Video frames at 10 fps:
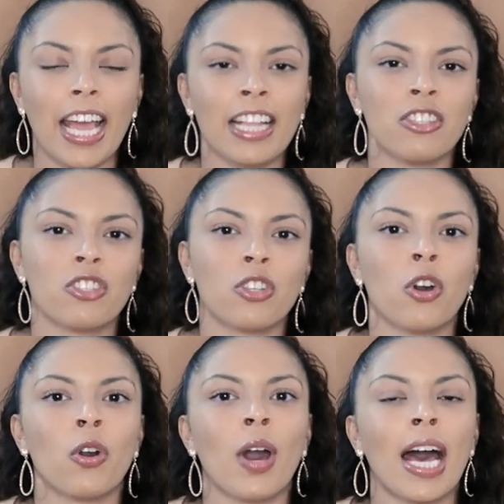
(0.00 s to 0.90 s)
And
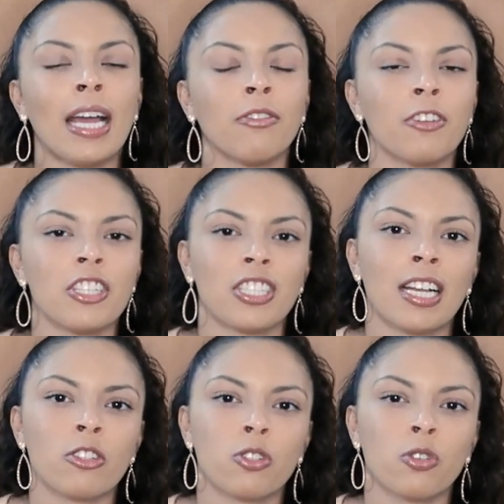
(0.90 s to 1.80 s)
so I've reached
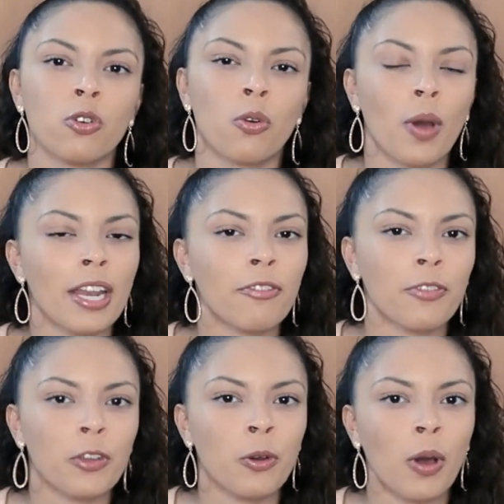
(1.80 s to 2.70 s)
out to quite a
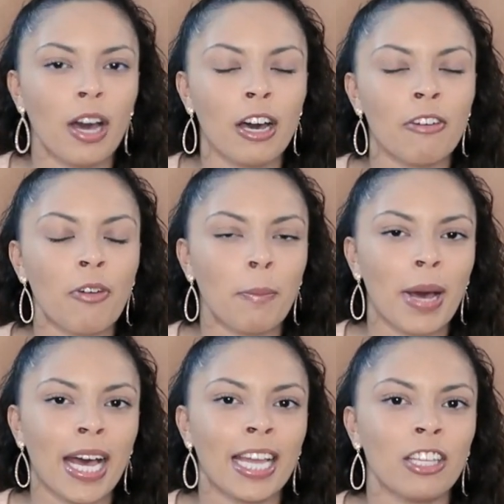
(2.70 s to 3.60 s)
few of
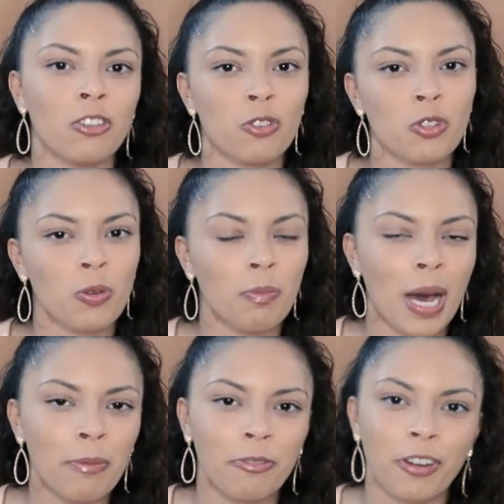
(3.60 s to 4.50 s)
my YouTube
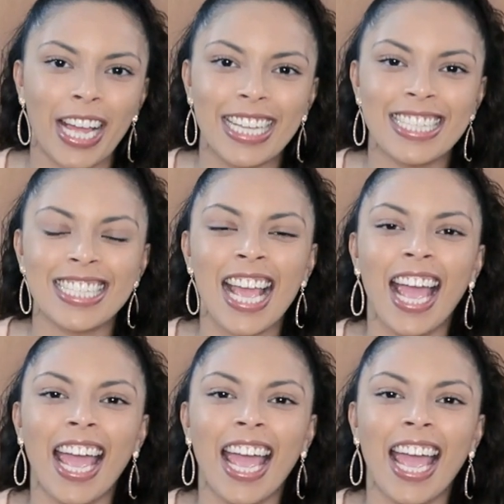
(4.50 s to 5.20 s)
mom friends,